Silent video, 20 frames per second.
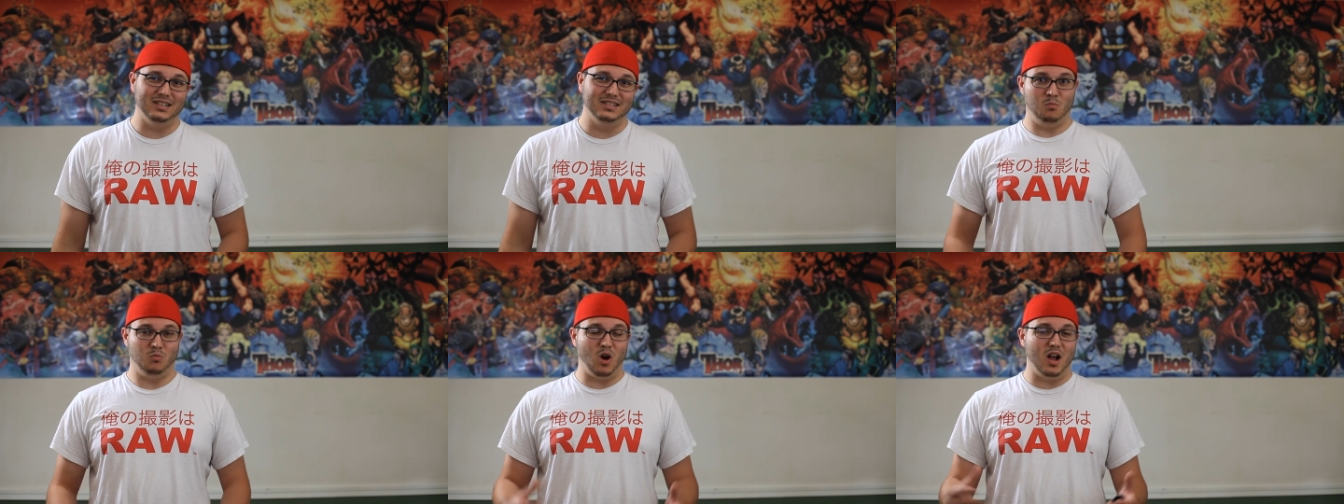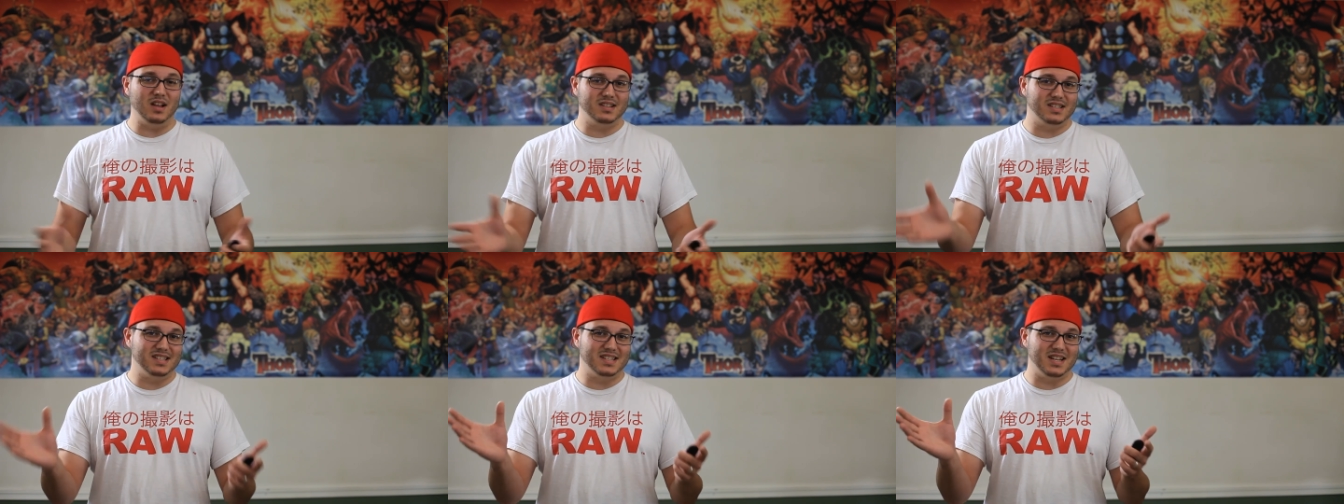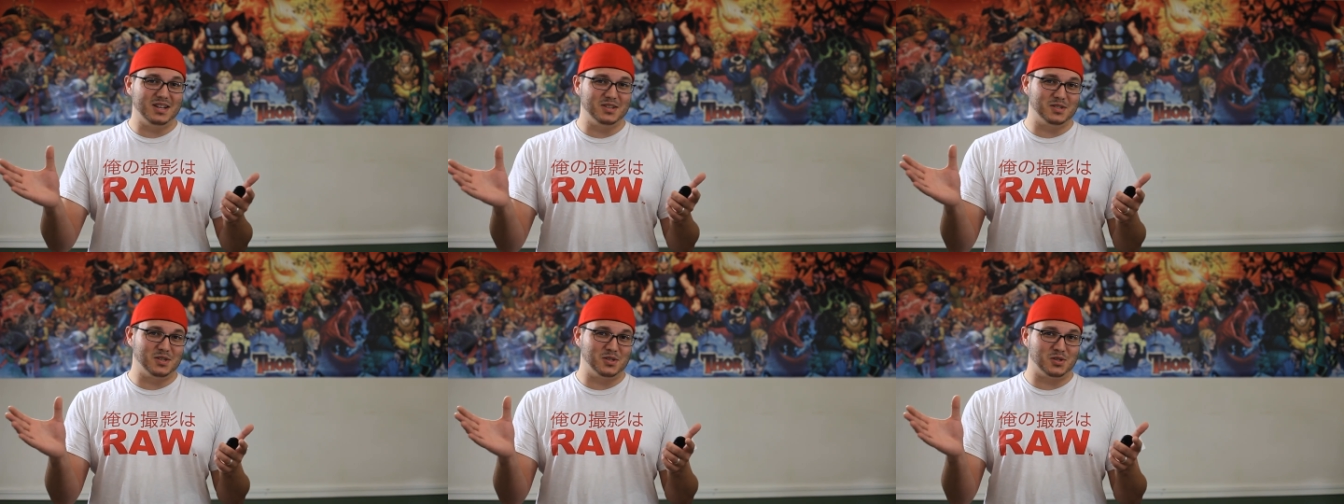Bronson
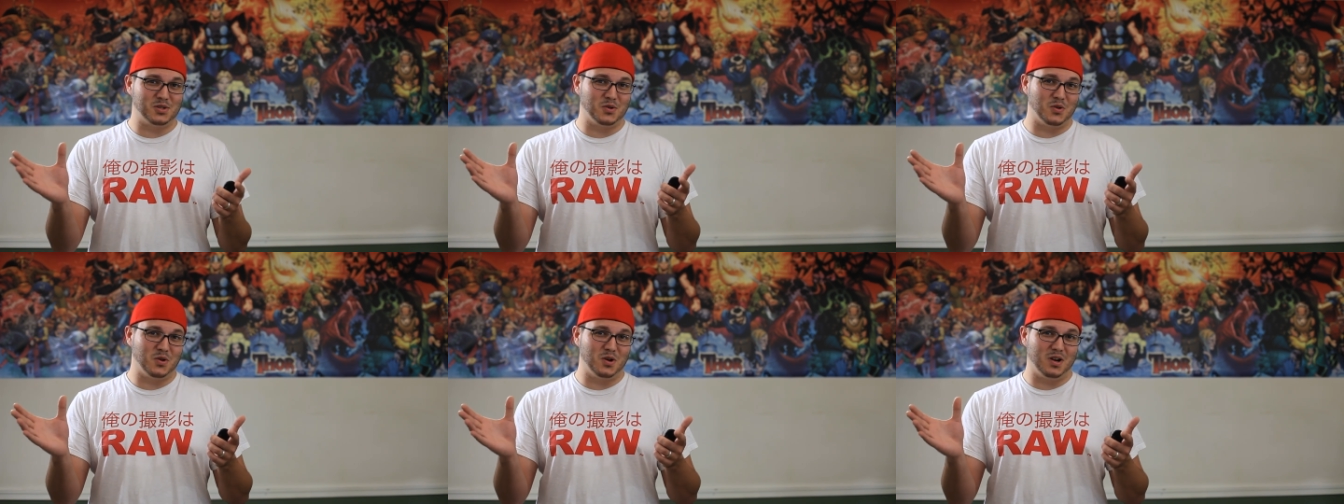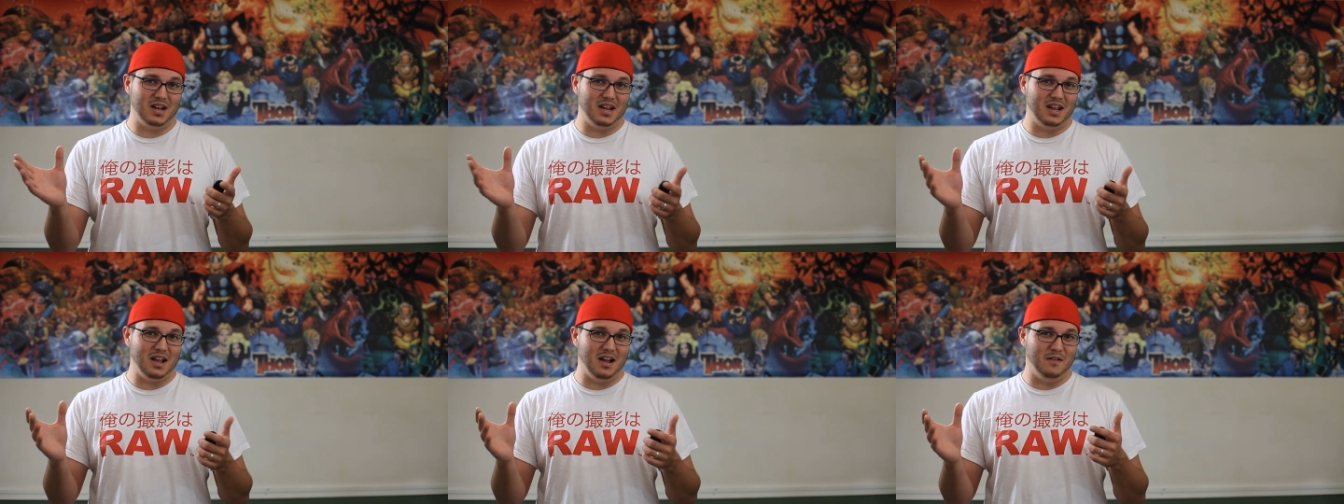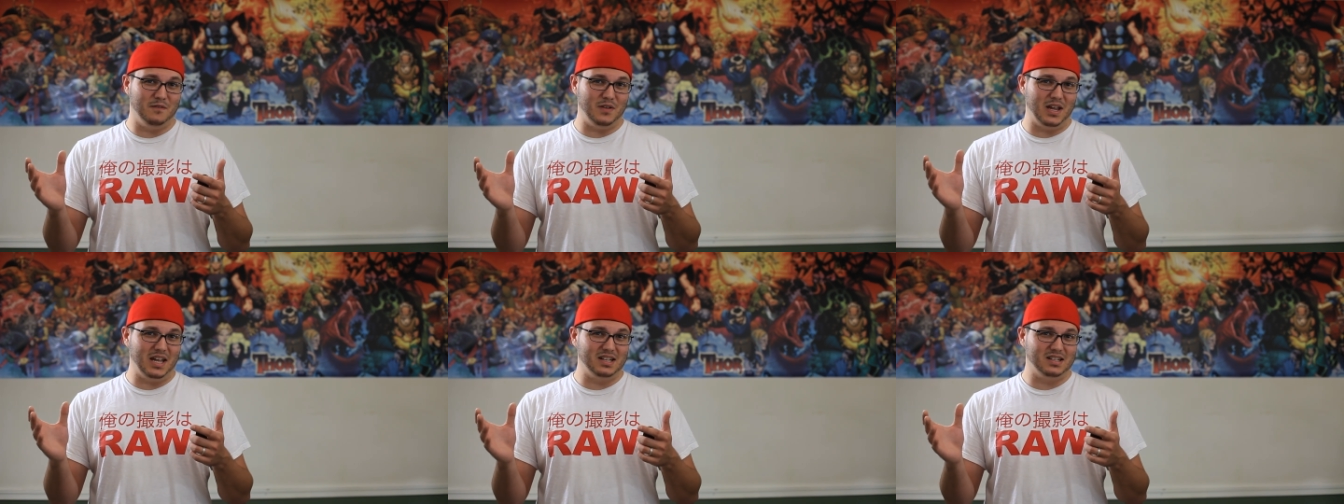tells the story
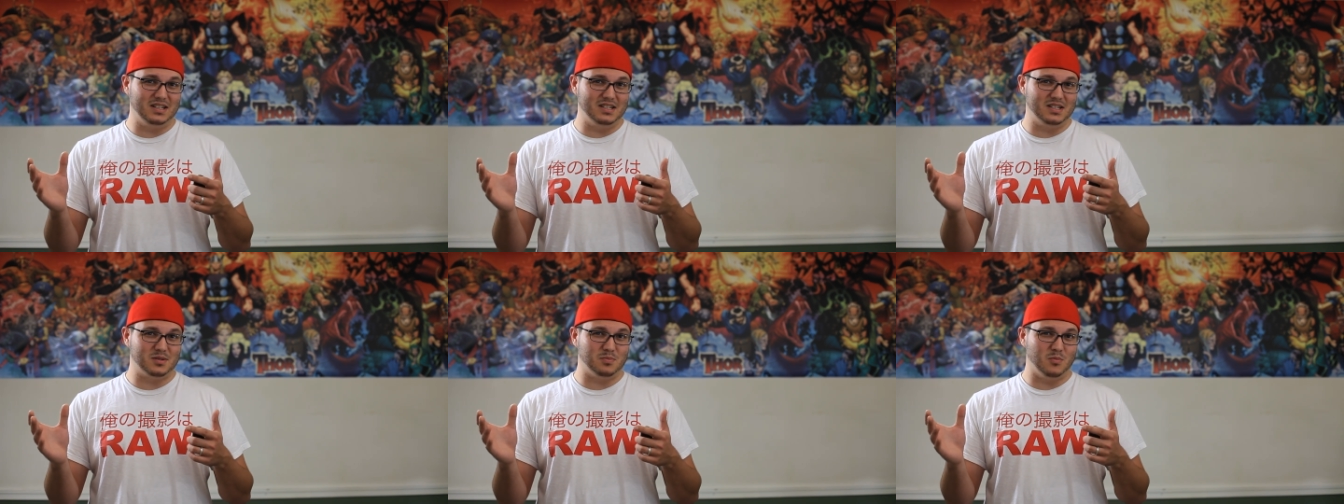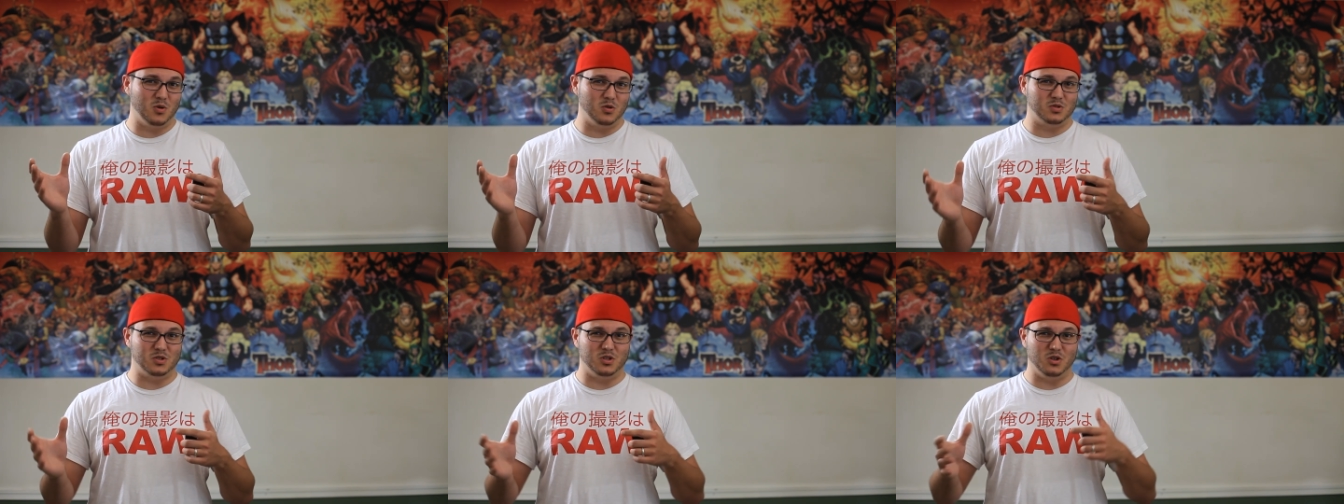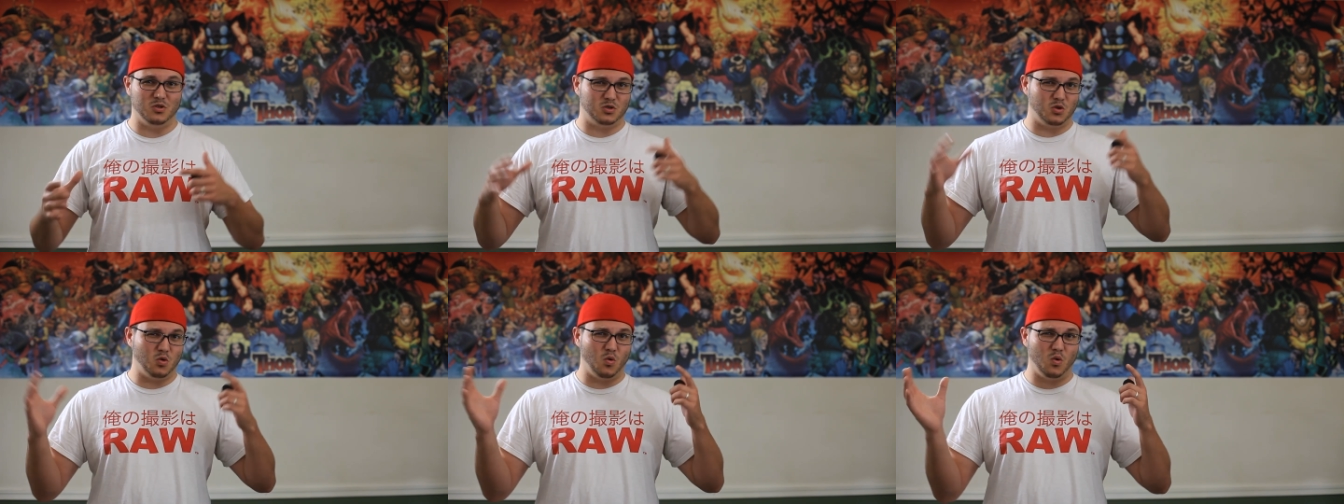of England's most
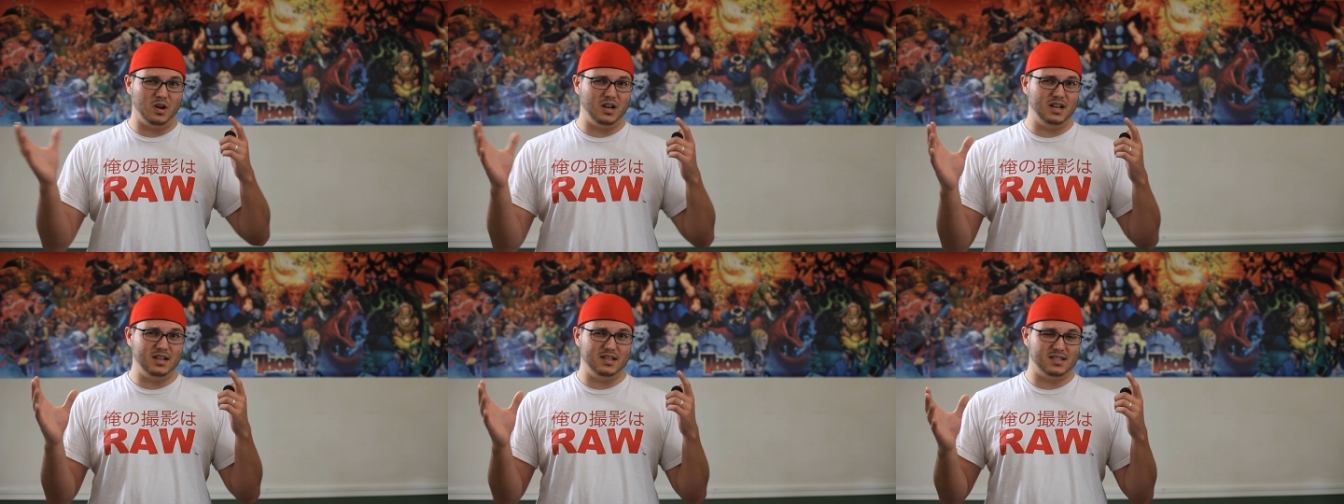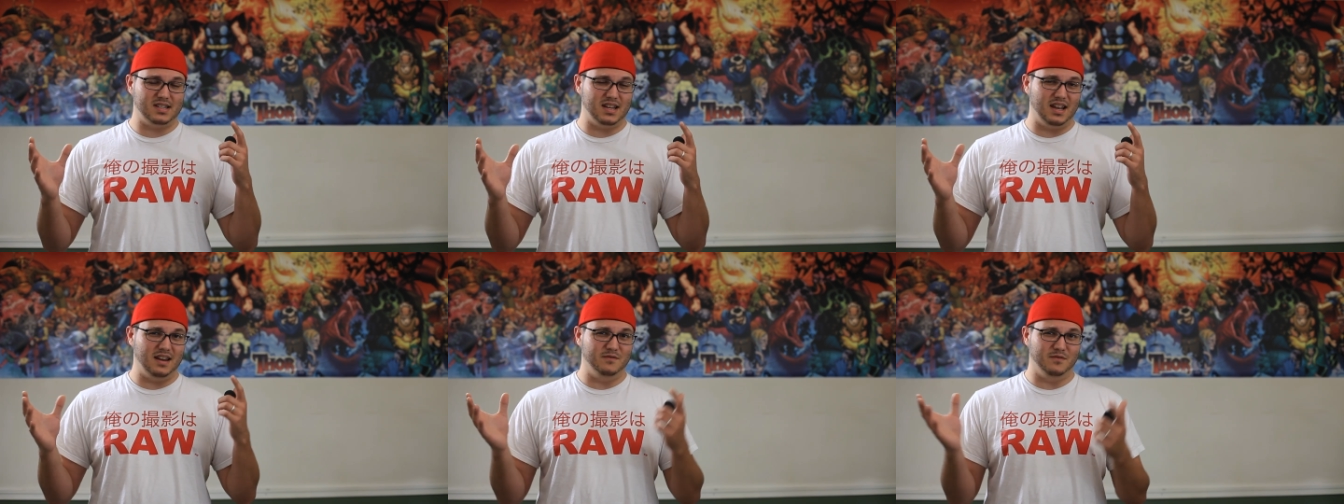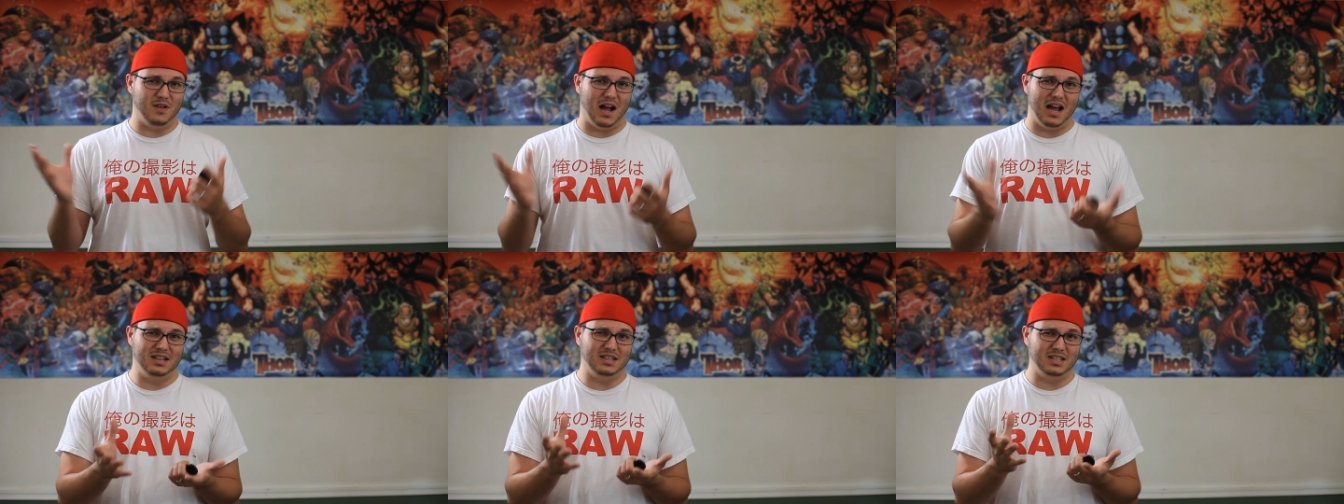notorious and
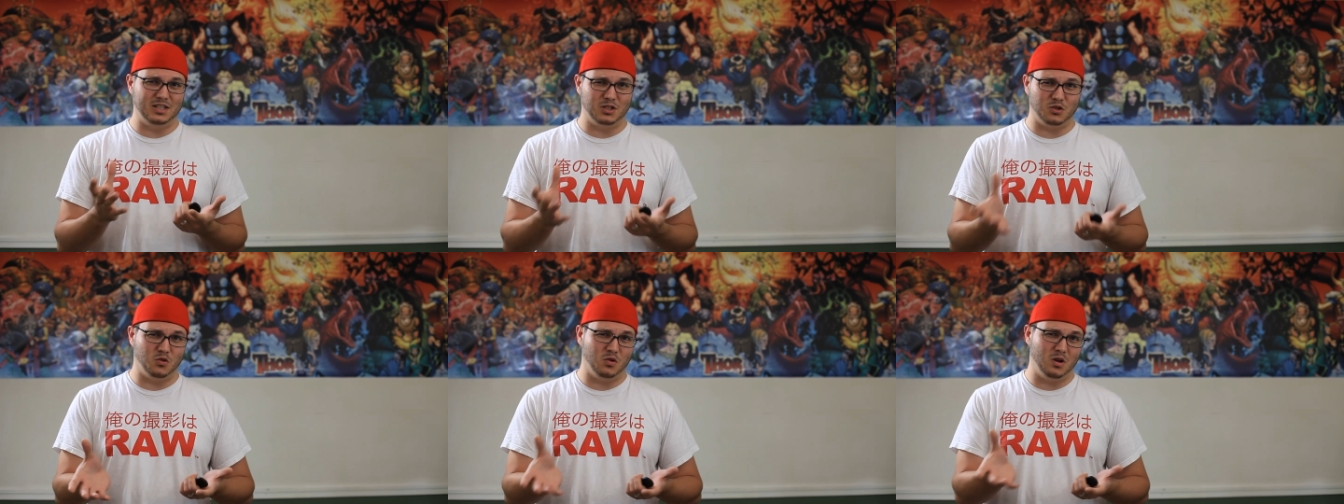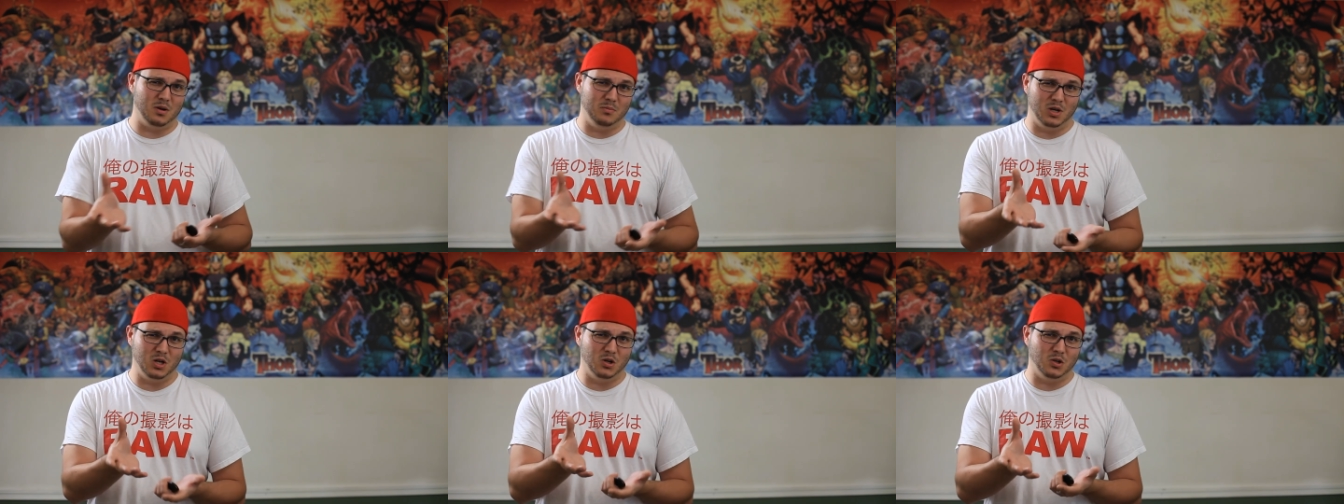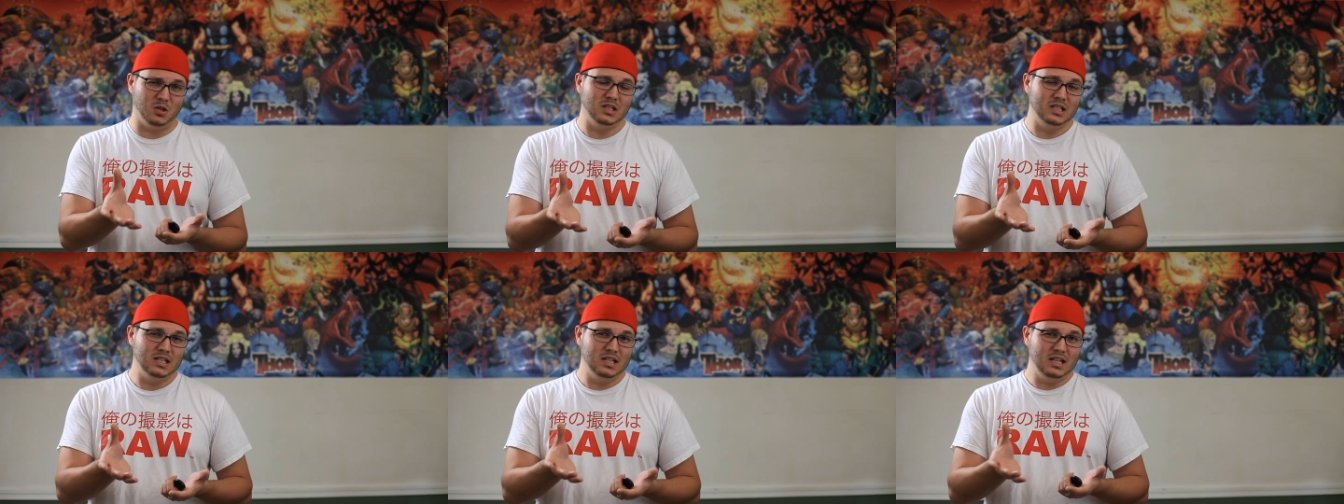violent criminal,